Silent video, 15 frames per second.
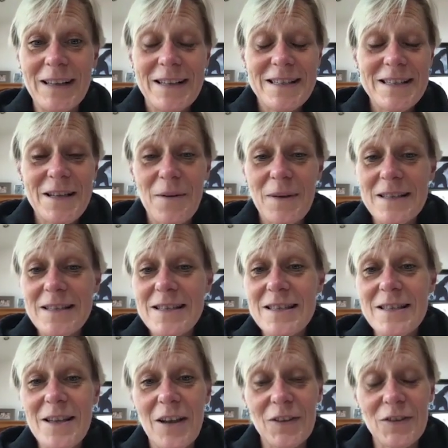So it's
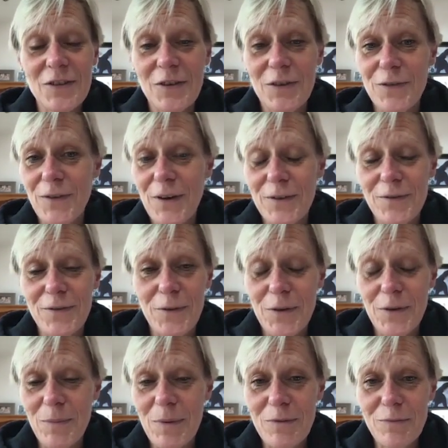such good fun for
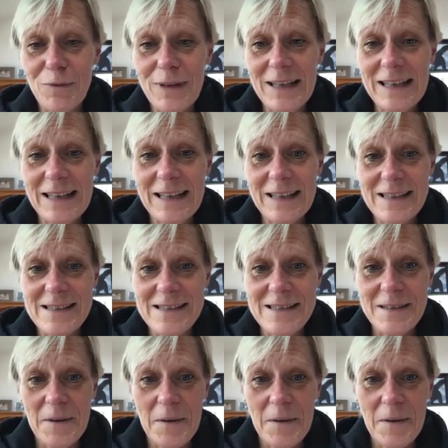them. It really is.